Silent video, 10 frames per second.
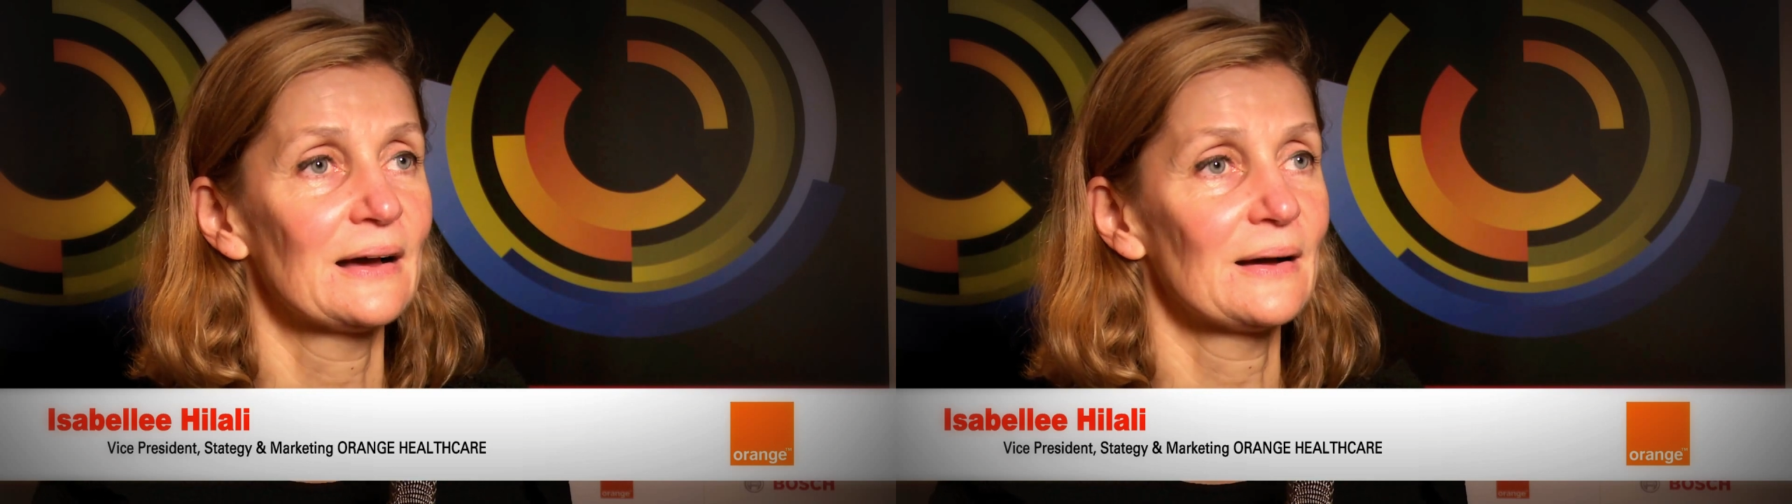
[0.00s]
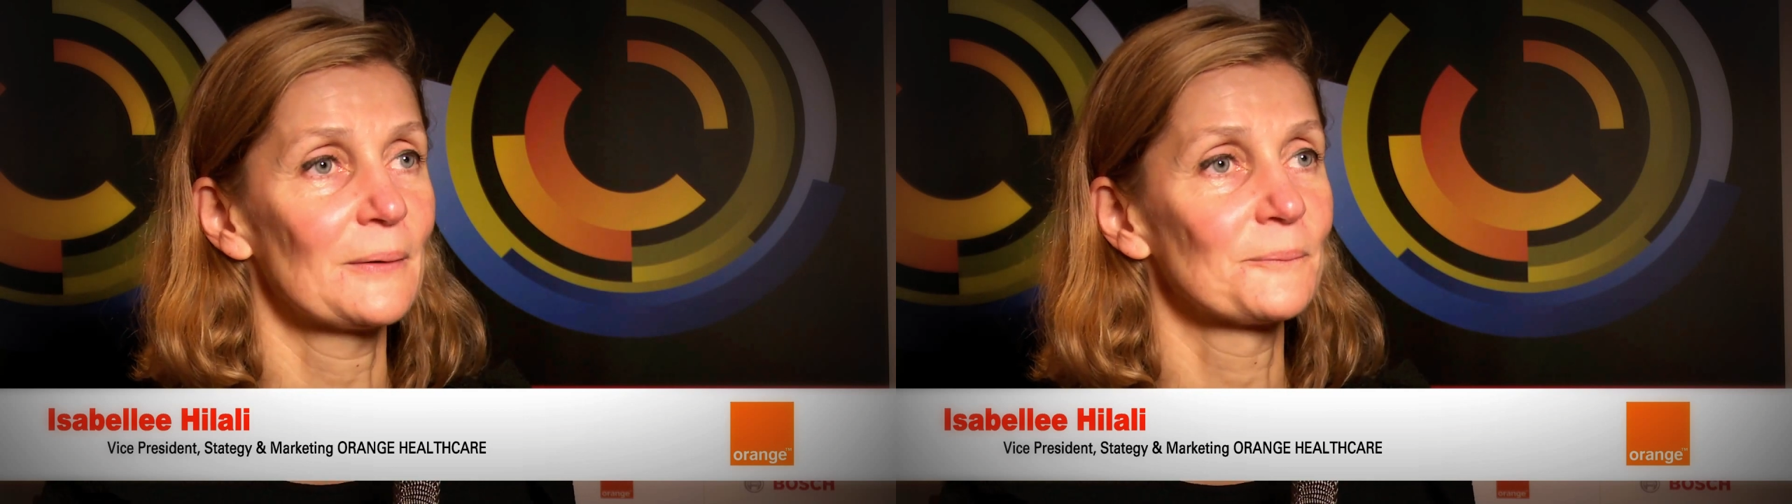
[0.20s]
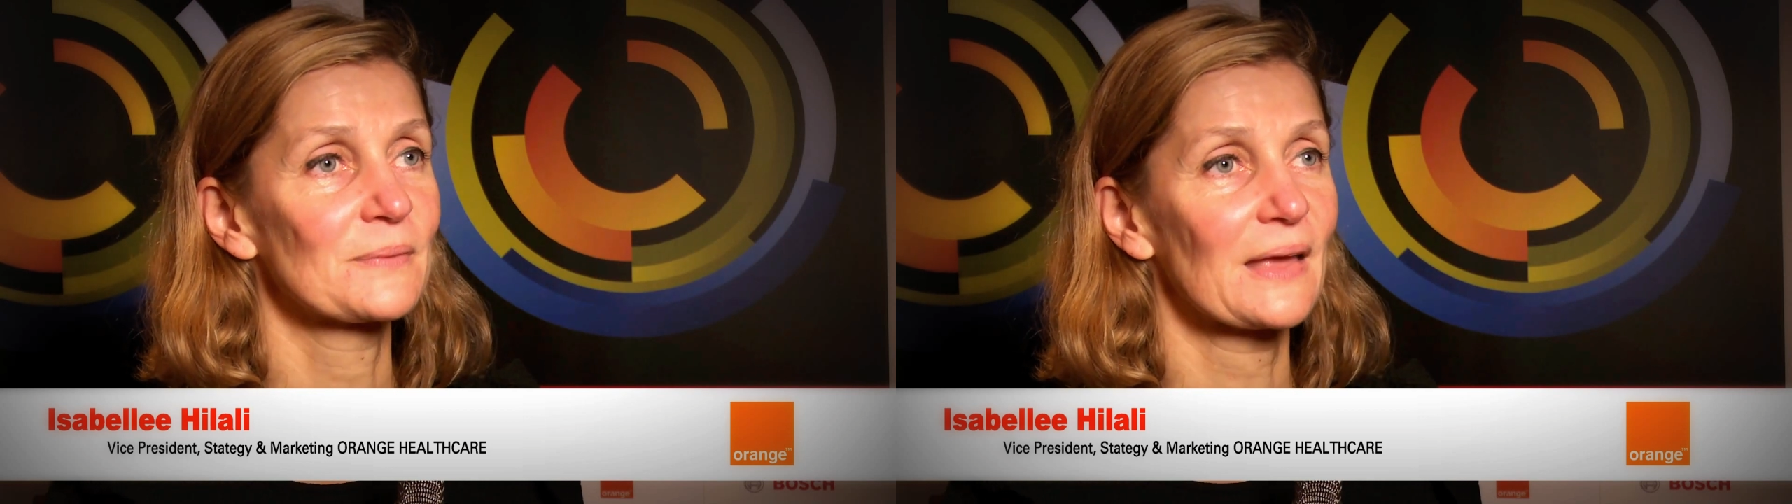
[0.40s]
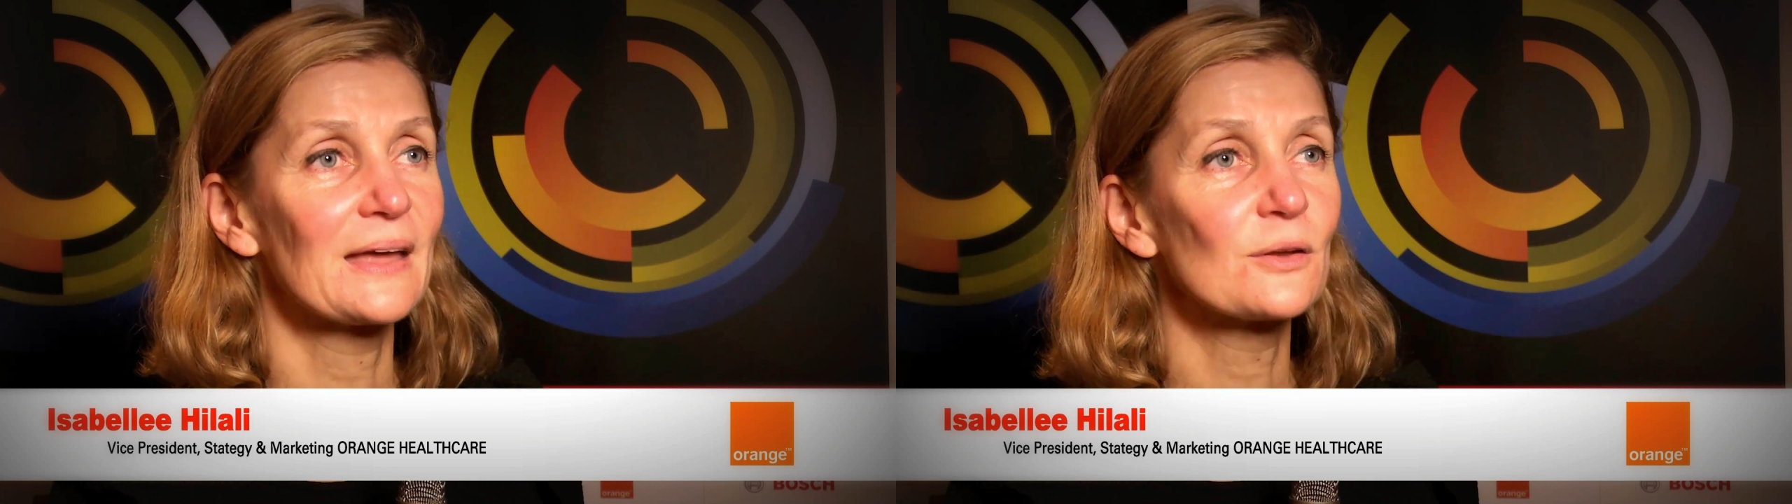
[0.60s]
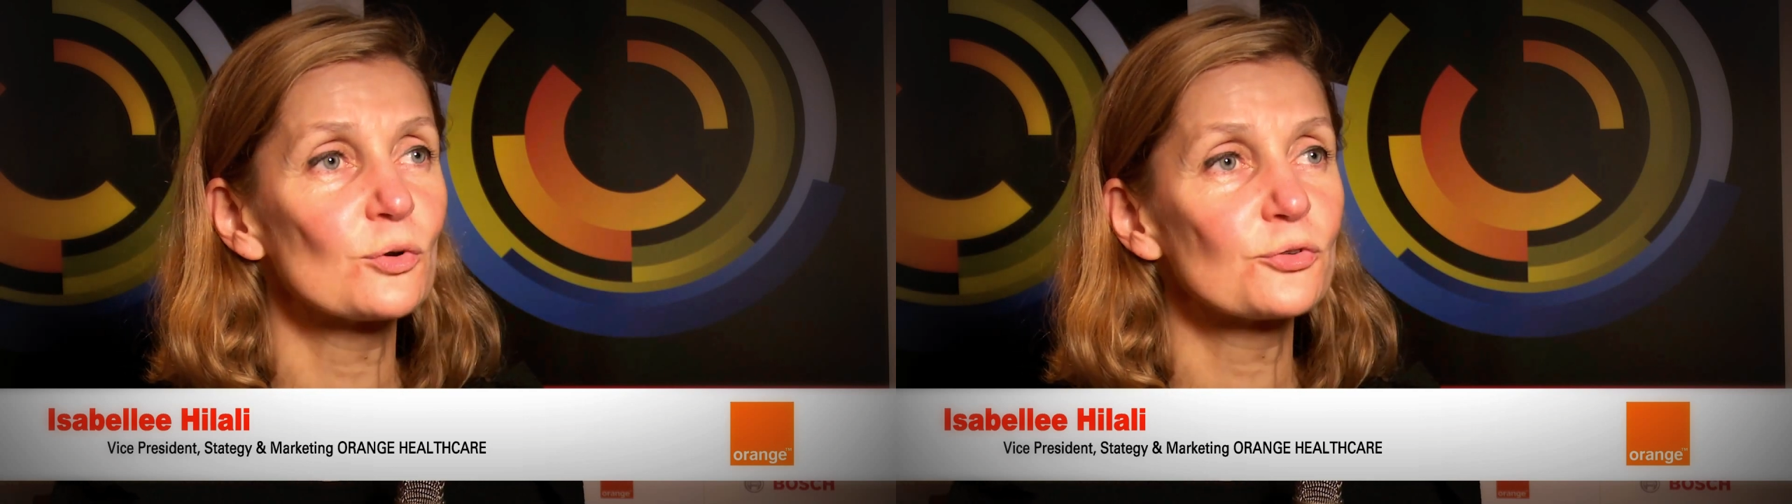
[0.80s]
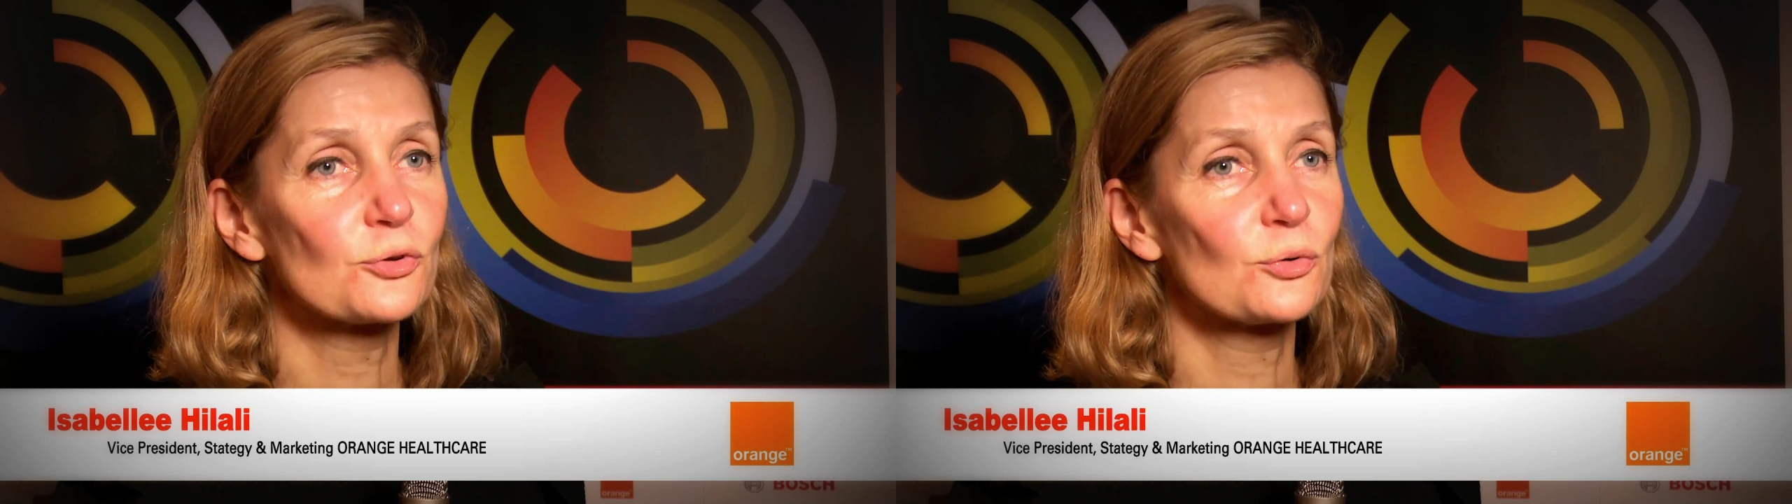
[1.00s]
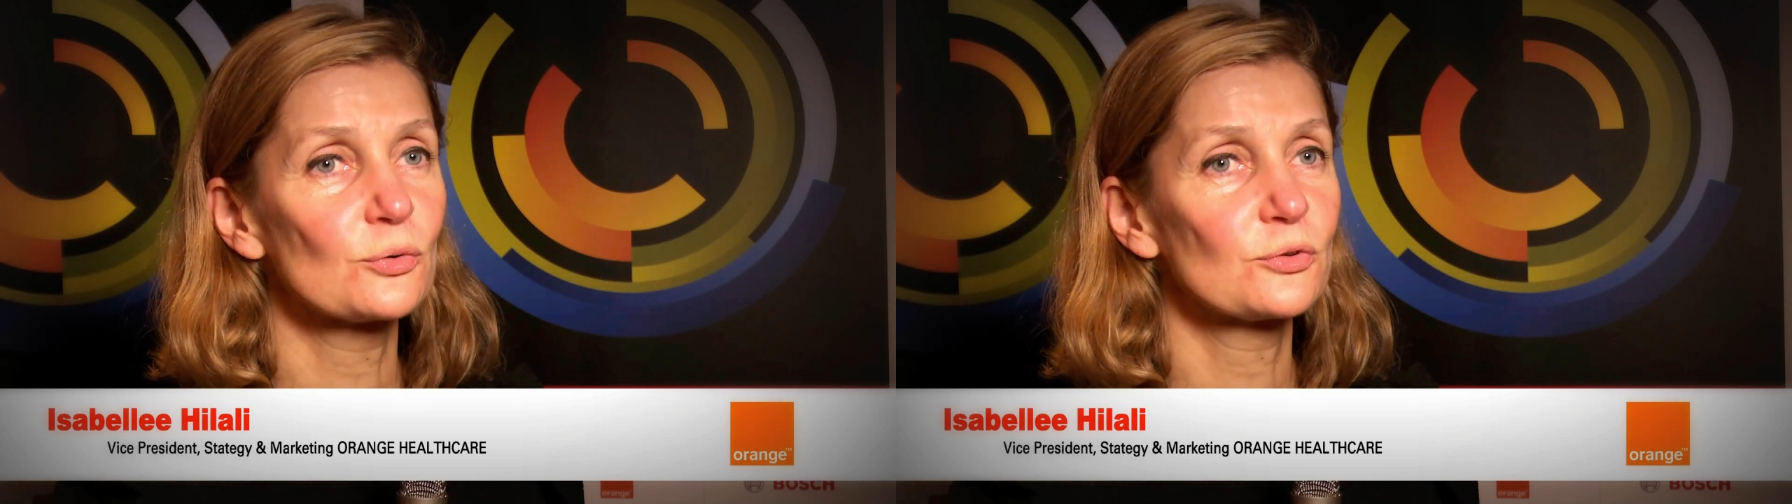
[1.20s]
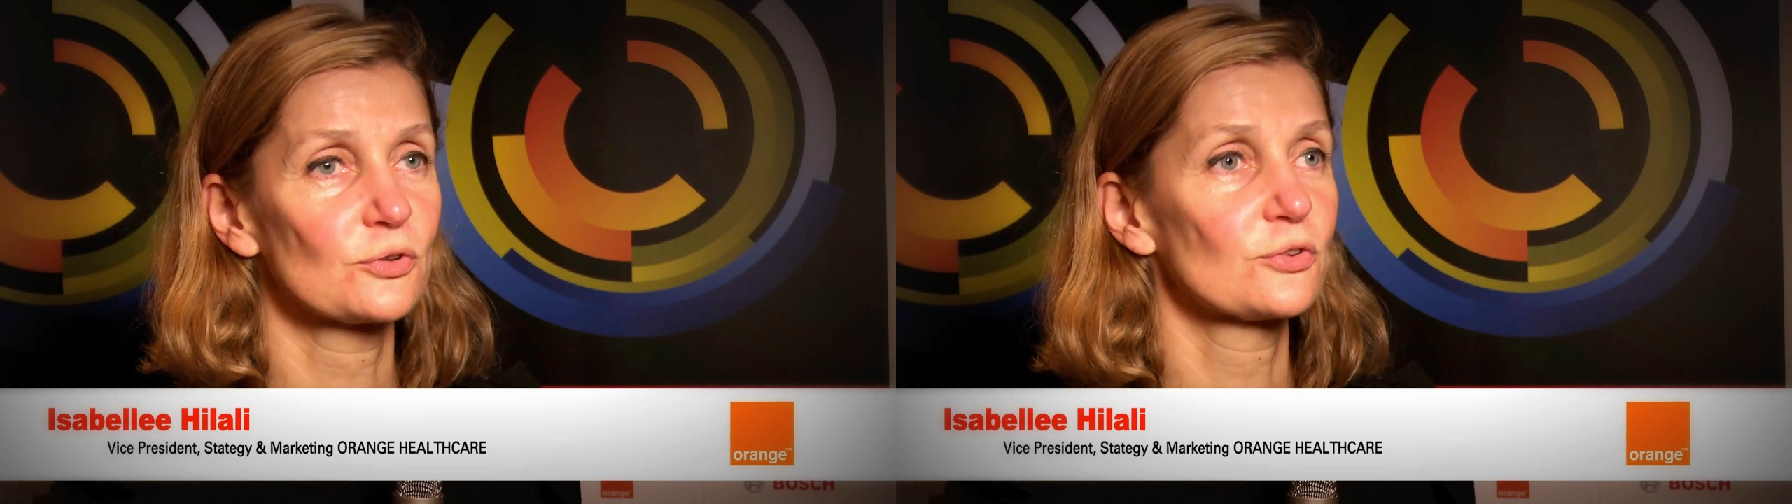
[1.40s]
And
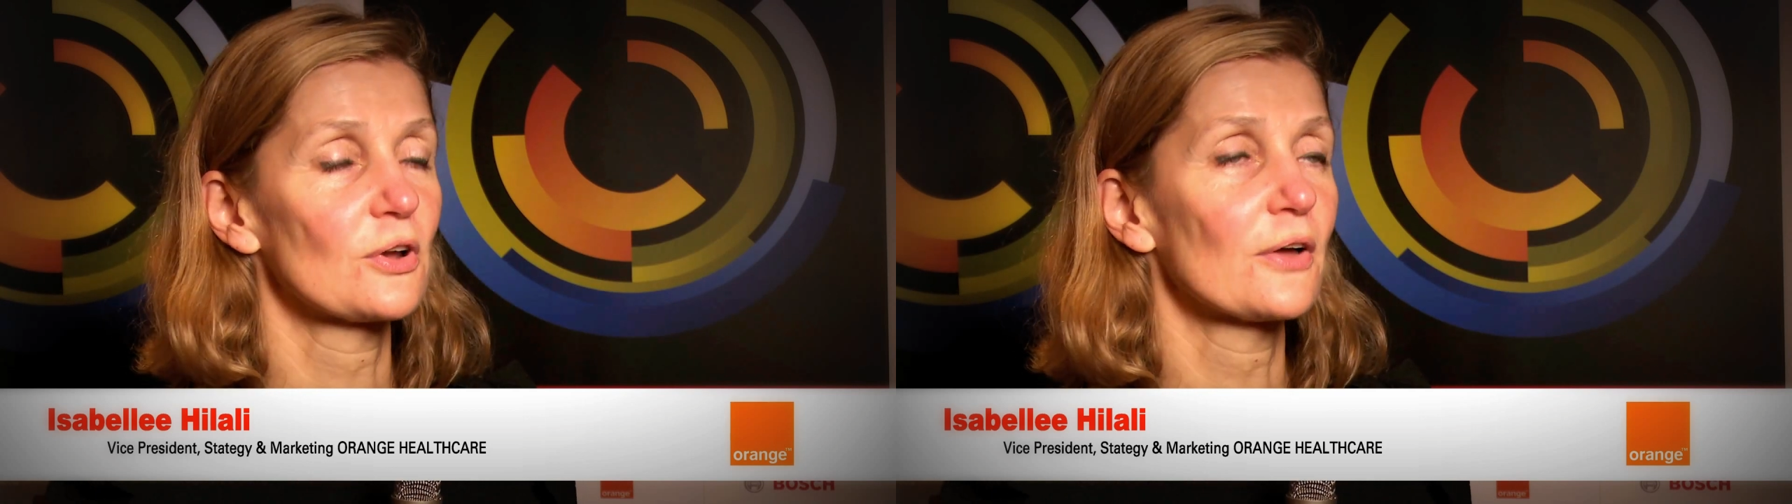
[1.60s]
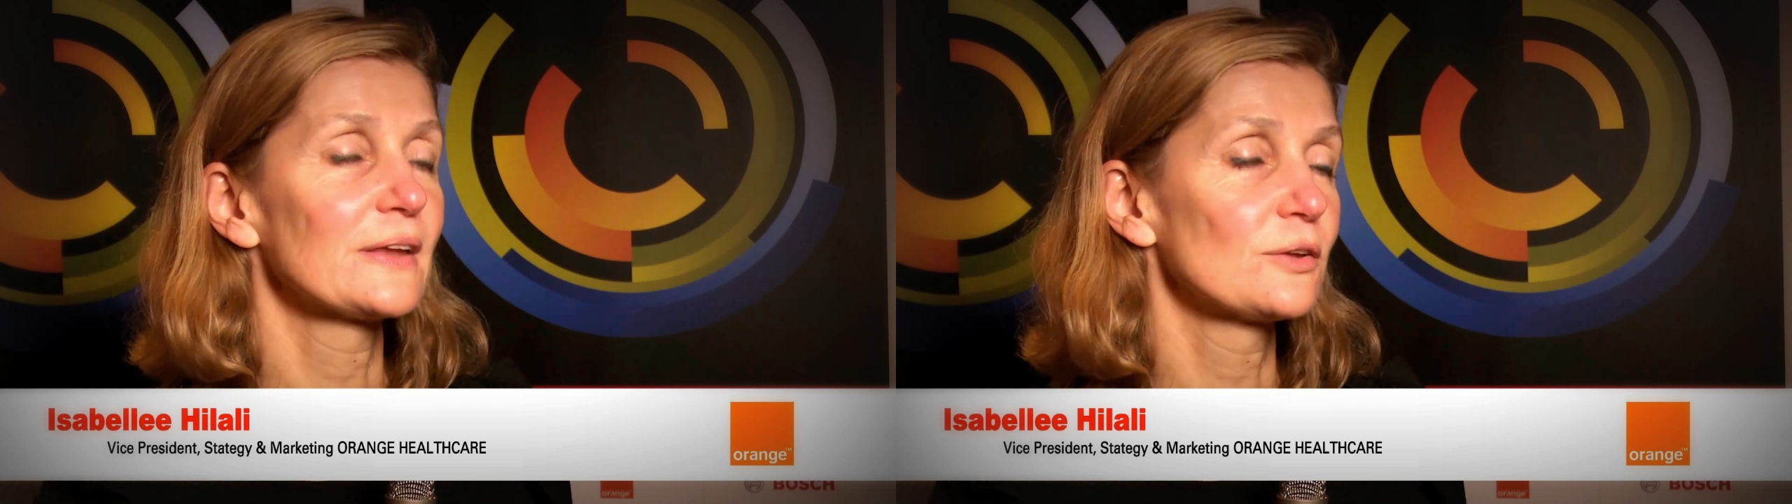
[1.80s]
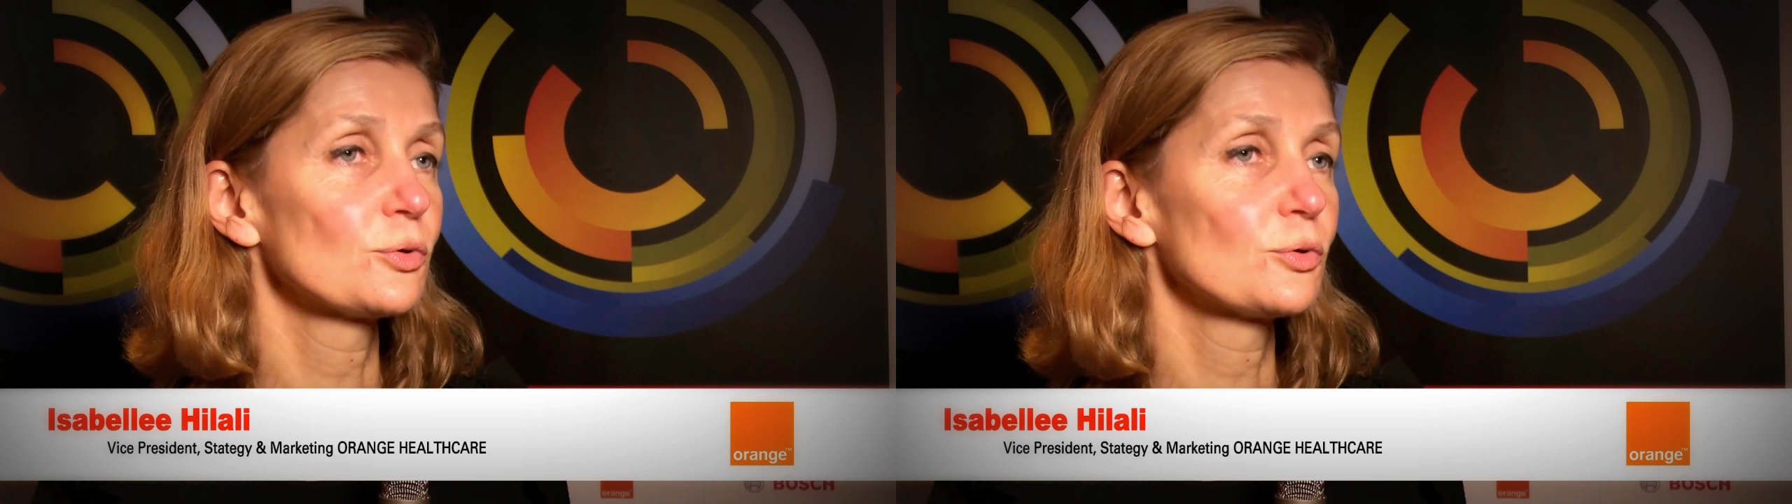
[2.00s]
also just learning